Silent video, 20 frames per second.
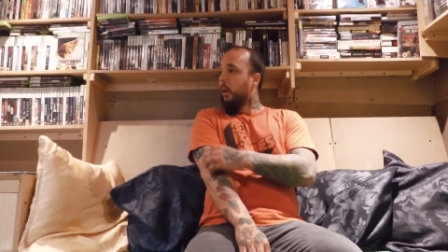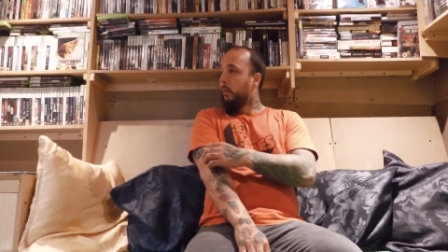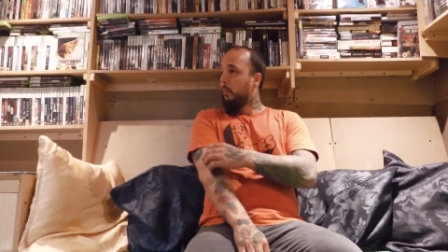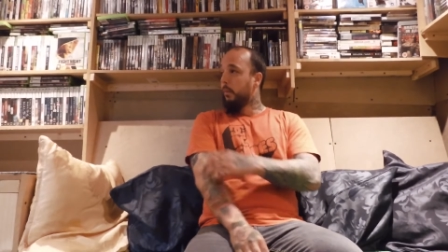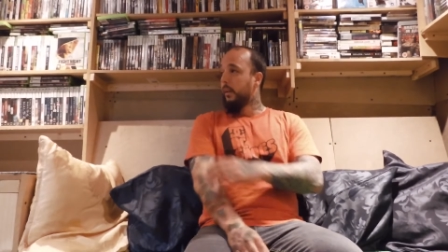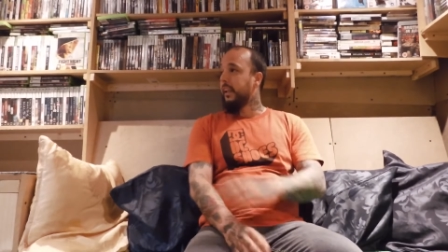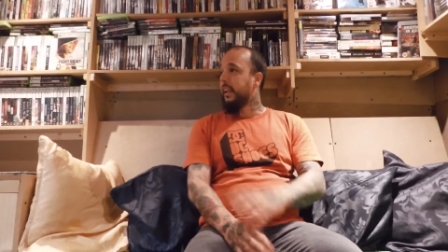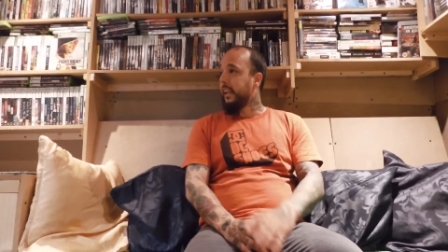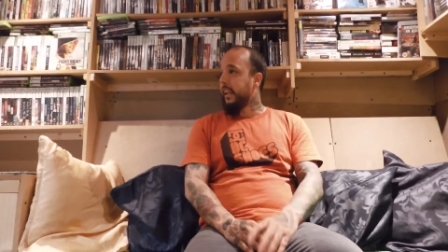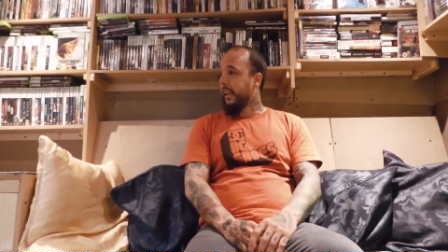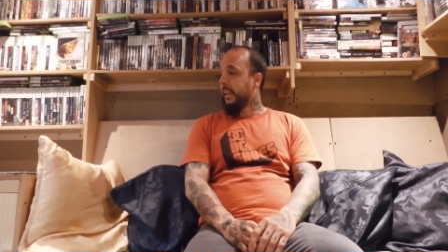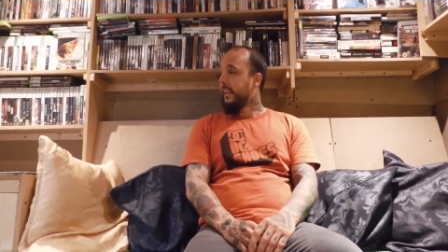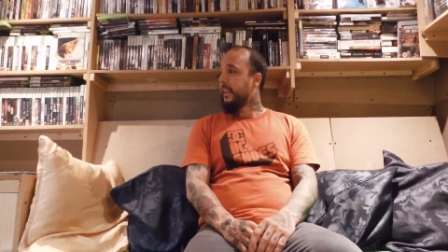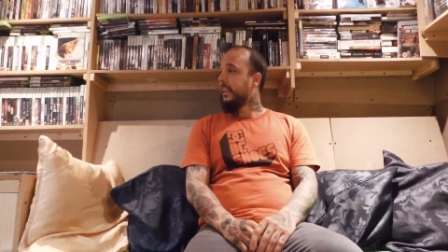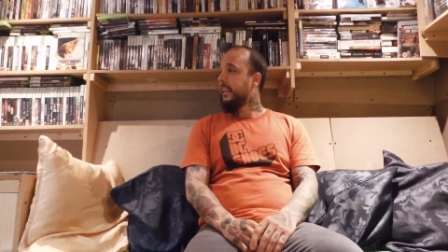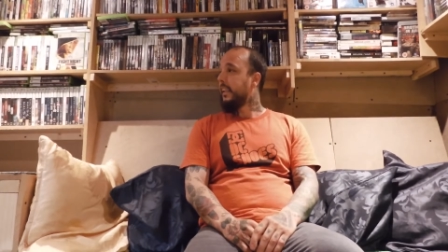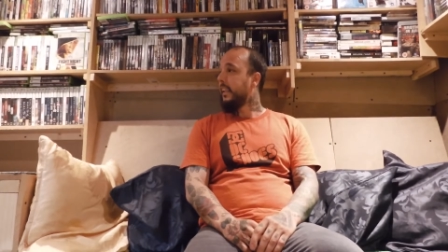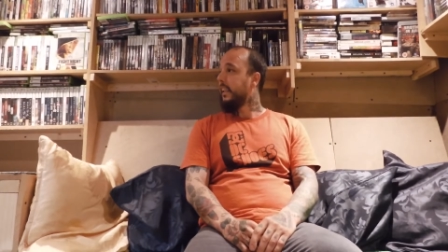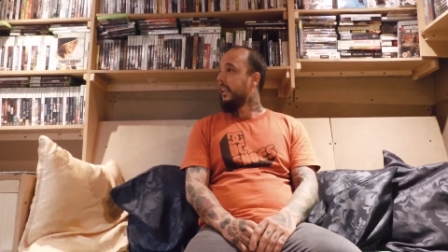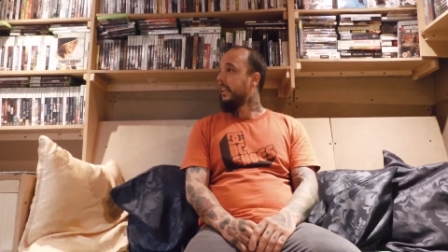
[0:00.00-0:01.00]
But
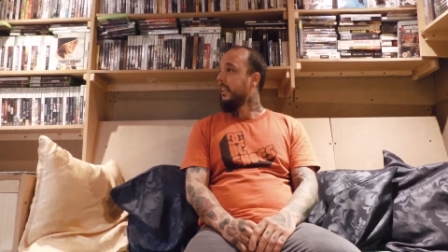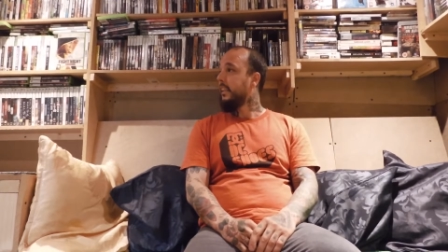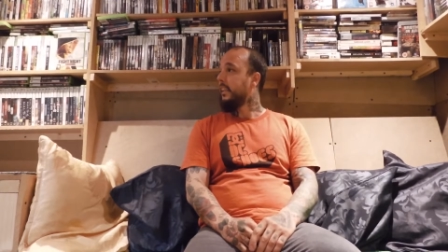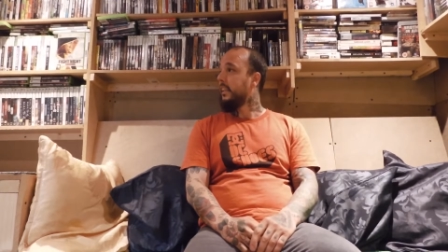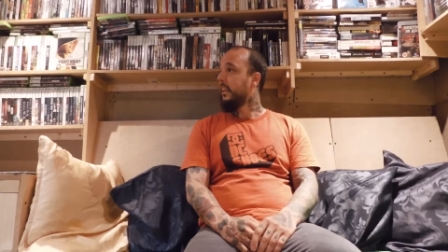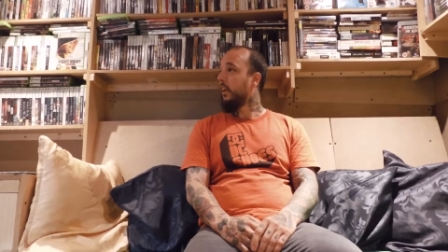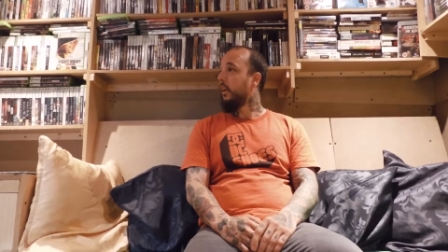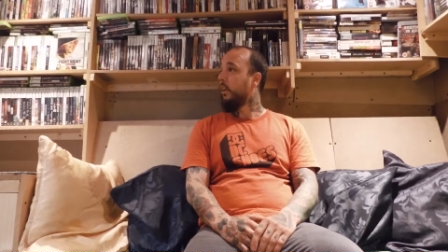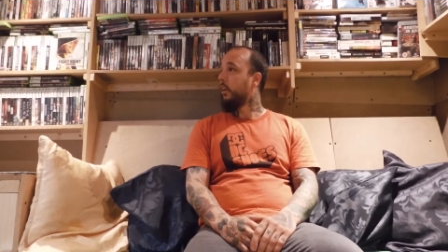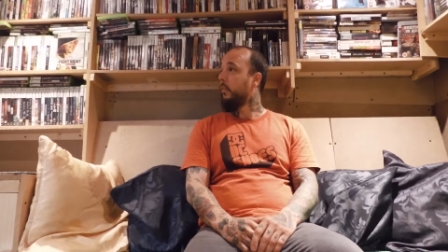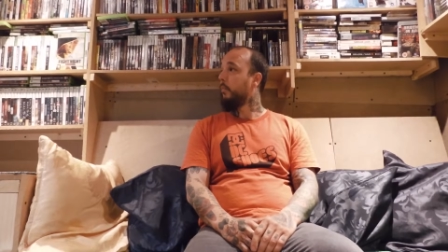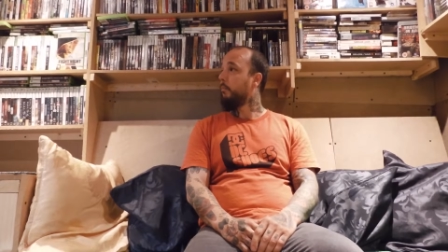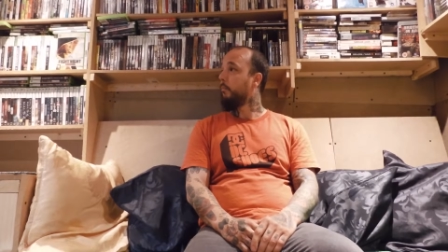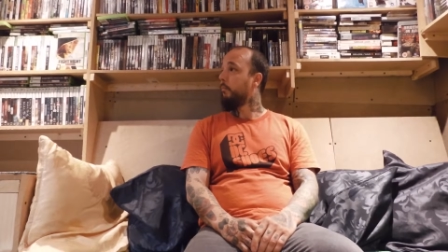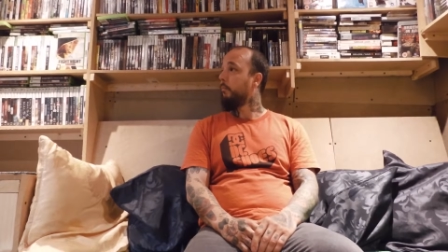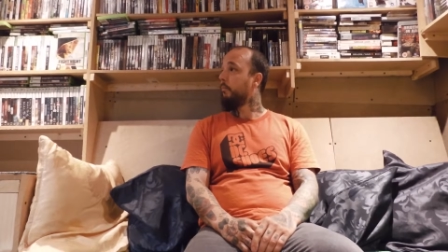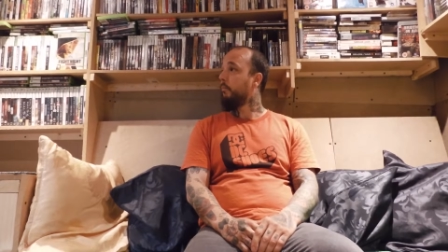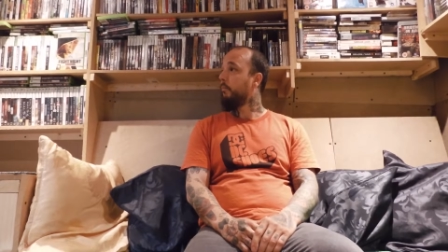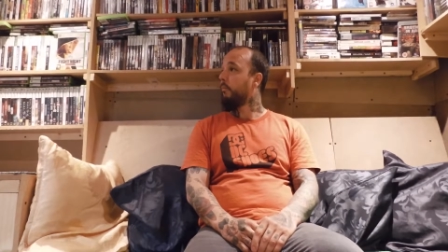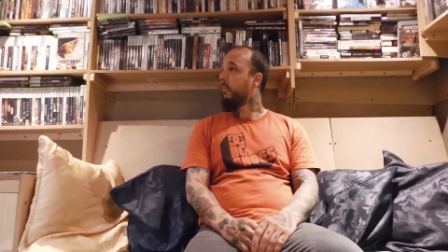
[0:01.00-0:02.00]
yes, so
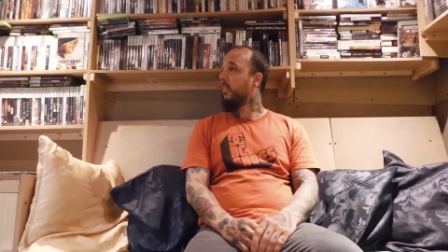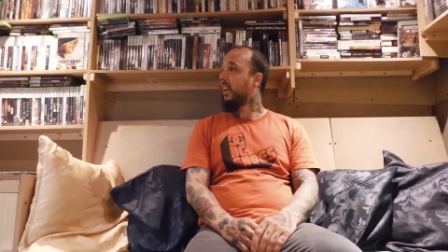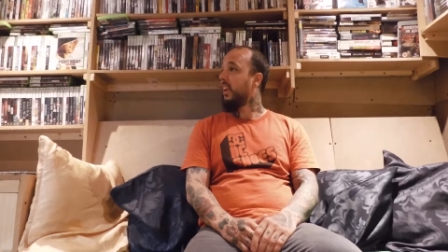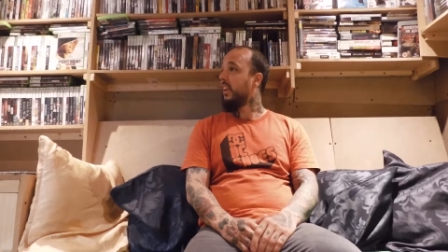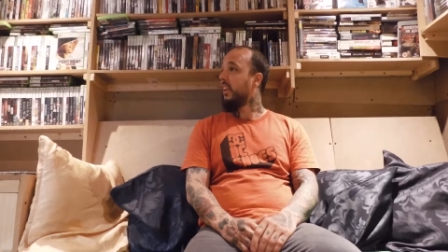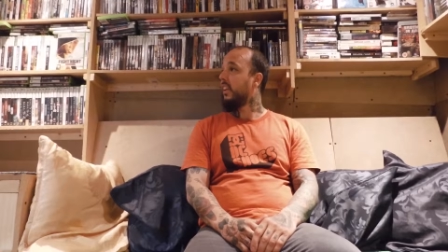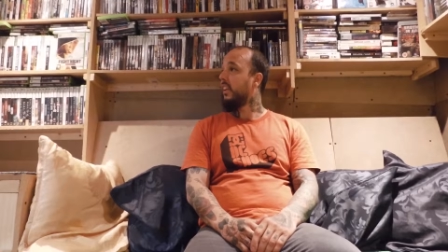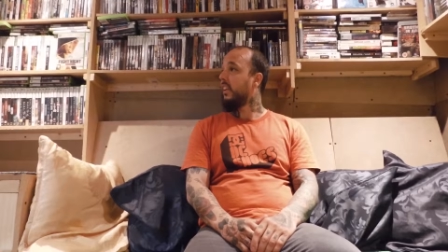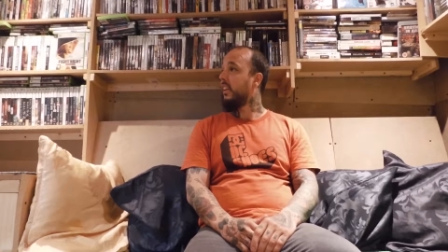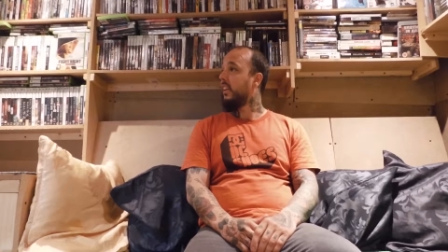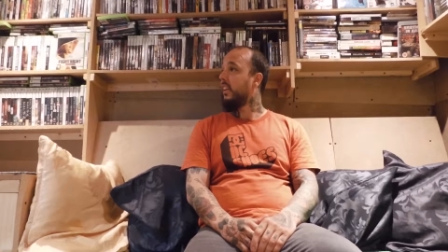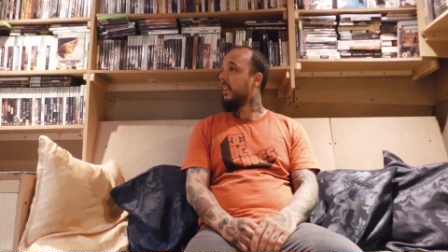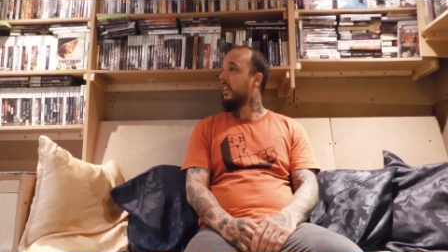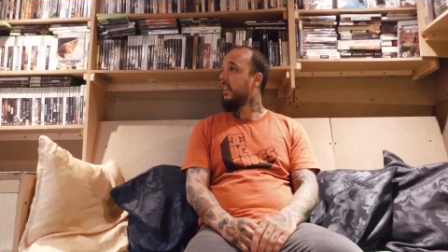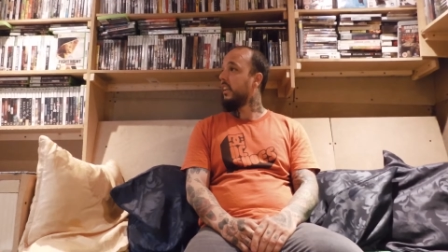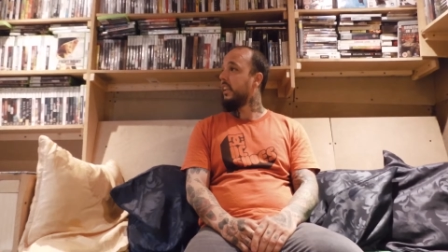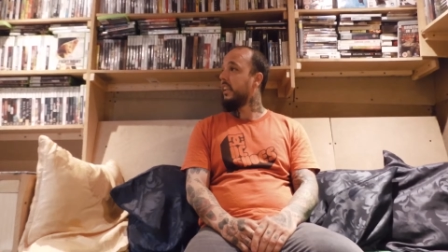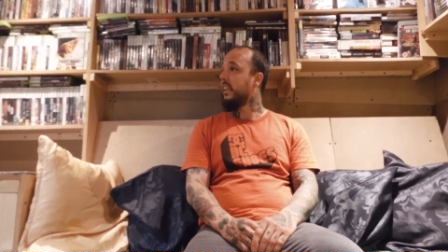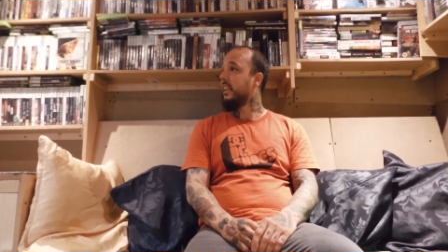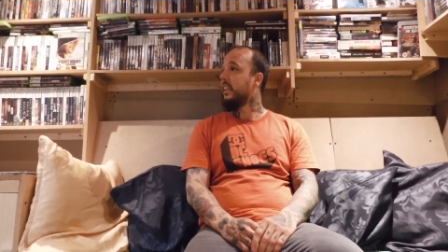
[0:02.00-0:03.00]

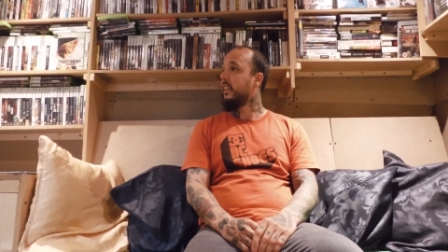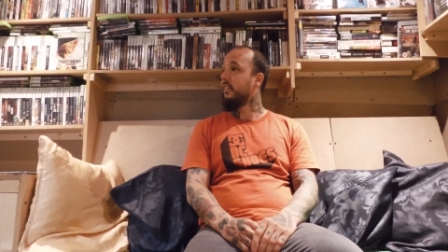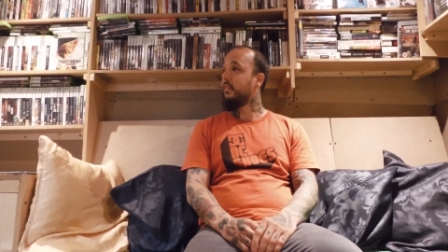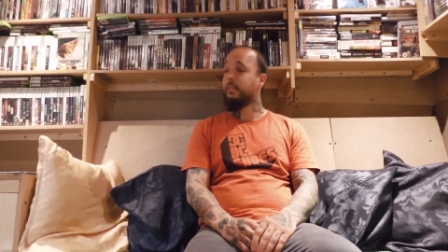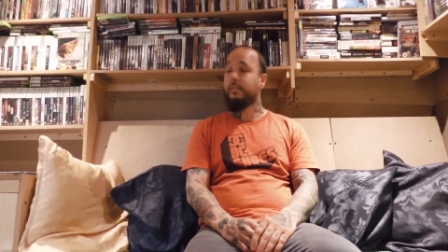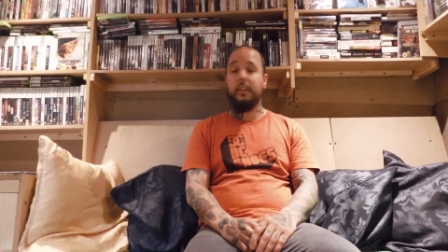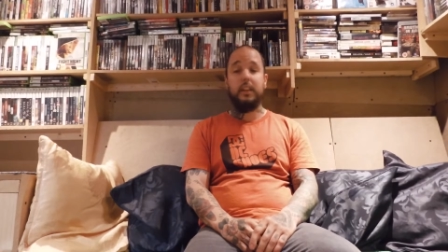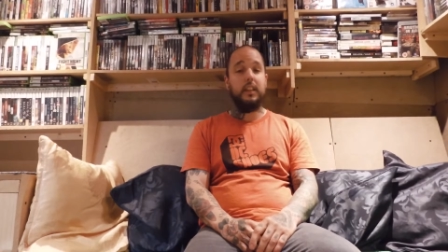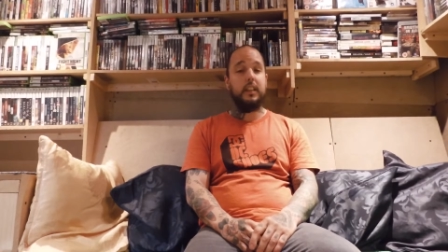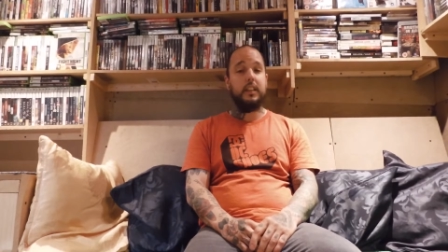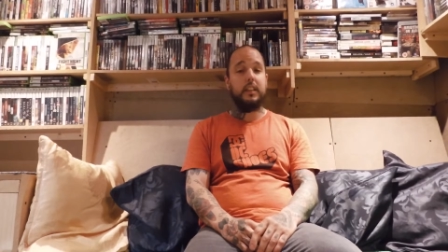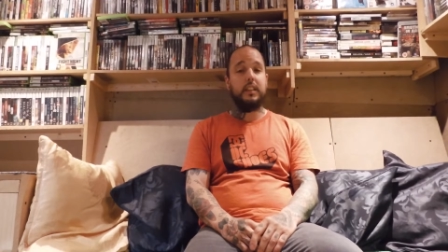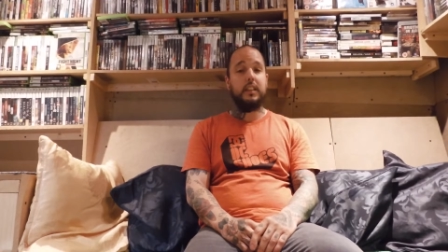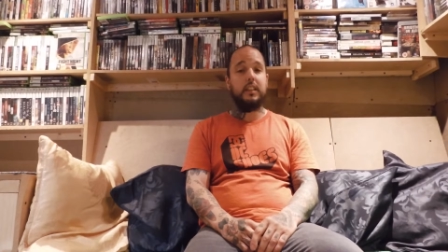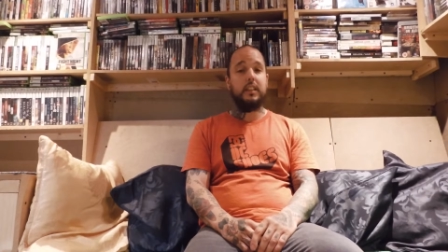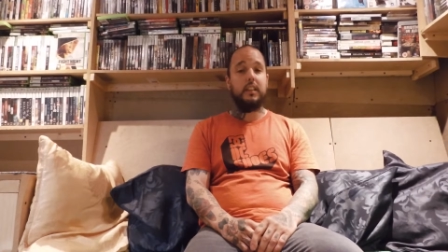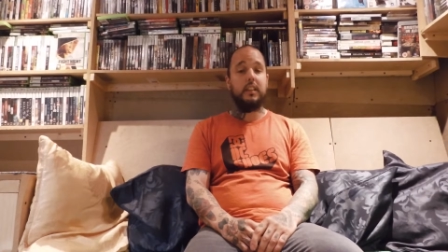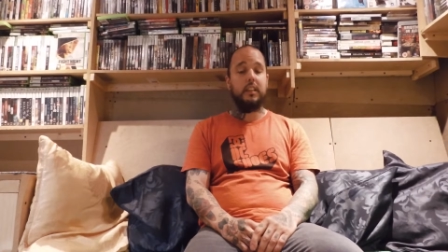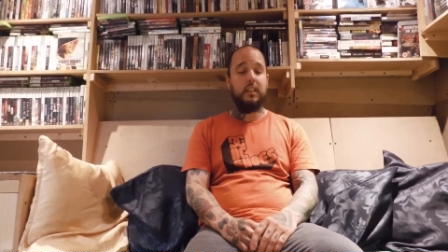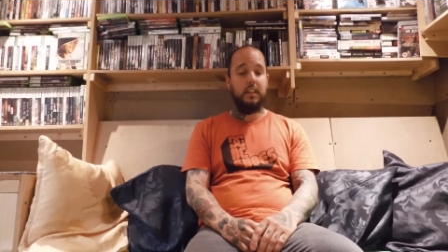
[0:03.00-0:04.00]
this is the first